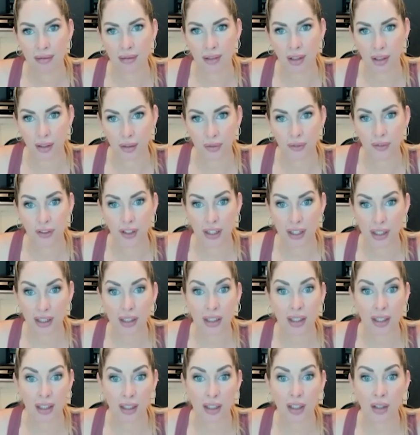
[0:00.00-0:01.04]
Or
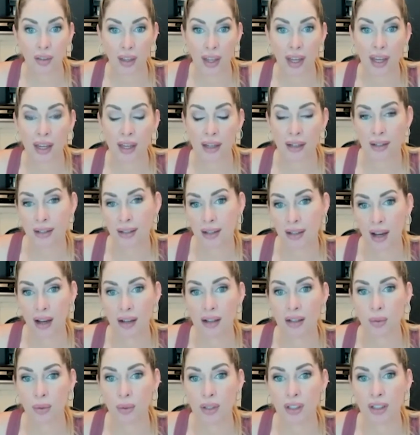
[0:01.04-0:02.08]
feeling, you know, they can
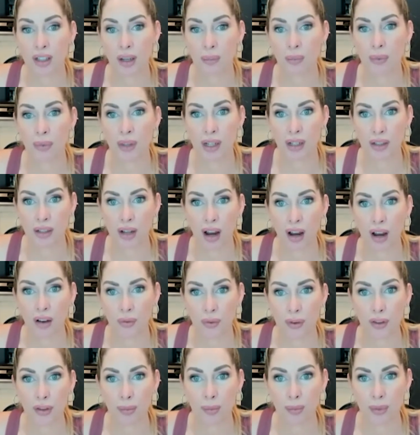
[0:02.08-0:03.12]
sense when something's off
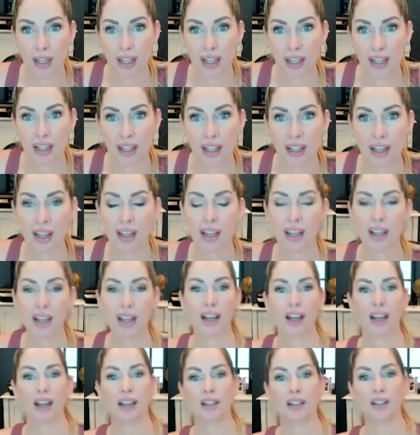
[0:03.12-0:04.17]
with me.
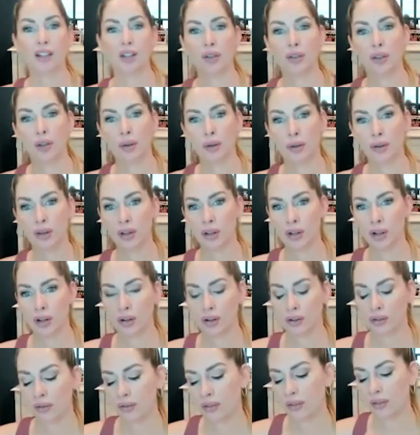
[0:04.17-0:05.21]
And so you
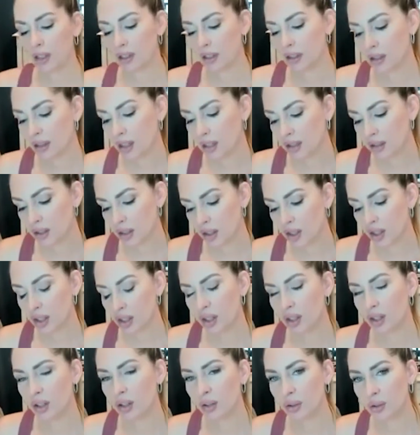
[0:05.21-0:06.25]
know, that's a
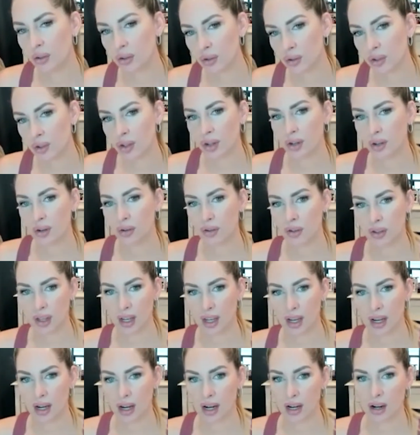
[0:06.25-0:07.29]
huge, huge
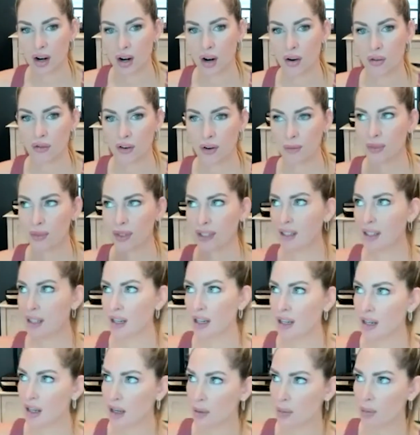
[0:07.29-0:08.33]
thing. And I know from
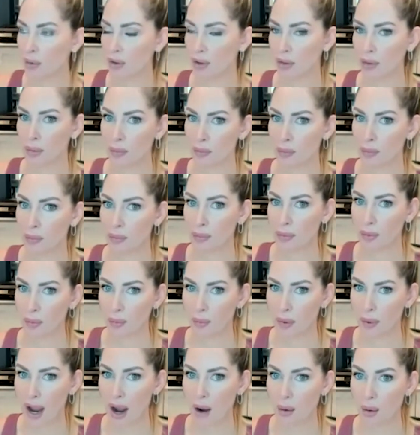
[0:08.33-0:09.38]
seeing it with
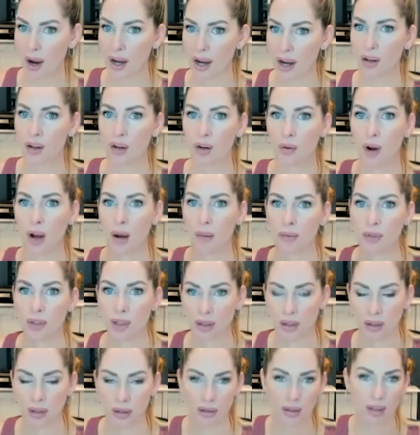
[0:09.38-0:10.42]
how I grew up
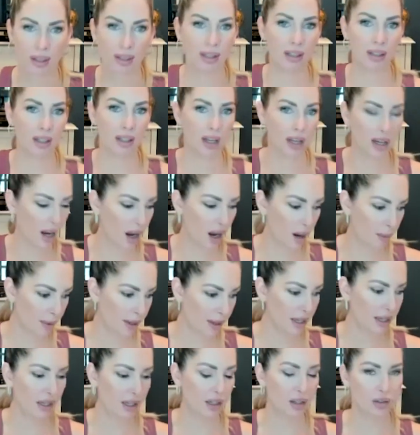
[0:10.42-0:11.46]
to seeing how my
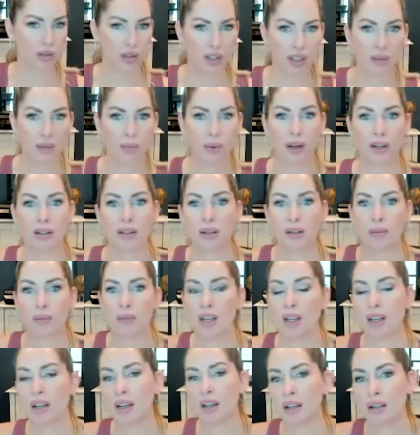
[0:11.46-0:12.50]
kids respond to
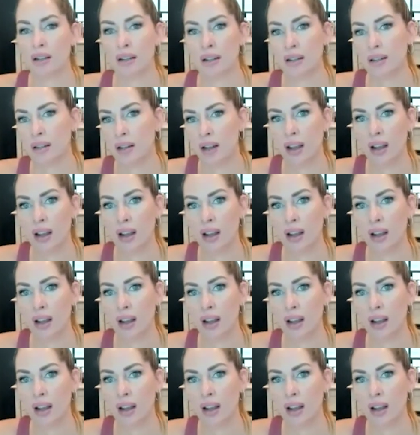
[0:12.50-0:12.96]
me, it's.